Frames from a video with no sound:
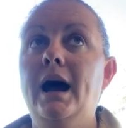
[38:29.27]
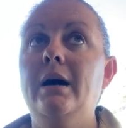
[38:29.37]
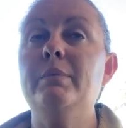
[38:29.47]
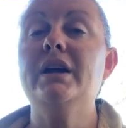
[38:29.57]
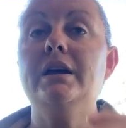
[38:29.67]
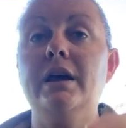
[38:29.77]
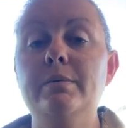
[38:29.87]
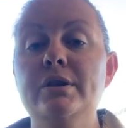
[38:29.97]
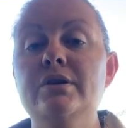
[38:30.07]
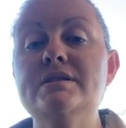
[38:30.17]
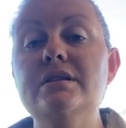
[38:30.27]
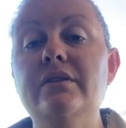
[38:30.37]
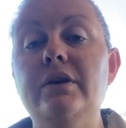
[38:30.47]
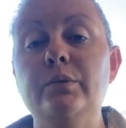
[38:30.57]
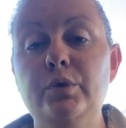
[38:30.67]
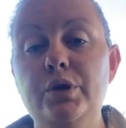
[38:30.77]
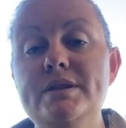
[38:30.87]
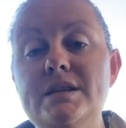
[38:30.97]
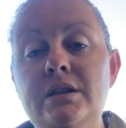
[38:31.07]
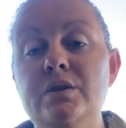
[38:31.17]
But keeping those living
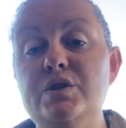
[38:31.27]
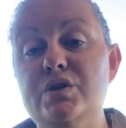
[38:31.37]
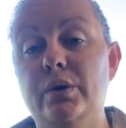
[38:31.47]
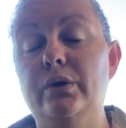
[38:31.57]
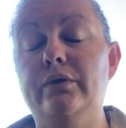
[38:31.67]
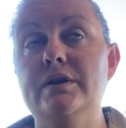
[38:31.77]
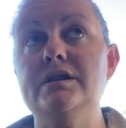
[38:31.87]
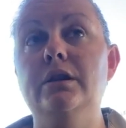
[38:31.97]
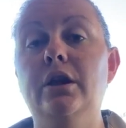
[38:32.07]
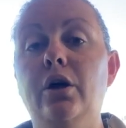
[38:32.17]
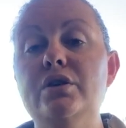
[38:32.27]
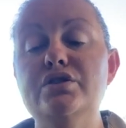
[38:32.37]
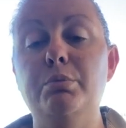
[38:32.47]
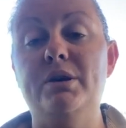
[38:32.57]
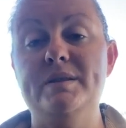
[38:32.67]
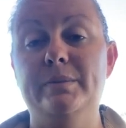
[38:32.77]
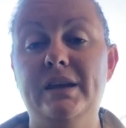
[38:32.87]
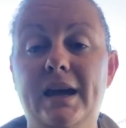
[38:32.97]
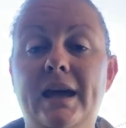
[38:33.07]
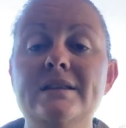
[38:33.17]
roots in the soil for as long as you
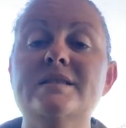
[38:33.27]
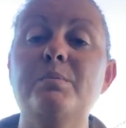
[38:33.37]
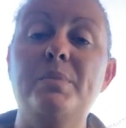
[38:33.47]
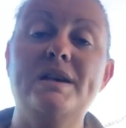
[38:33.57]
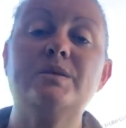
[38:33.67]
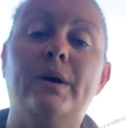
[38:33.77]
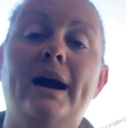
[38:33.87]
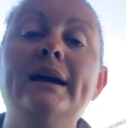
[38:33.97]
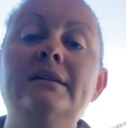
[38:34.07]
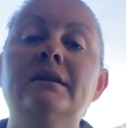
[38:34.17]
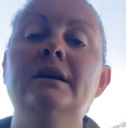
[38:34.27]
possibly can is the best way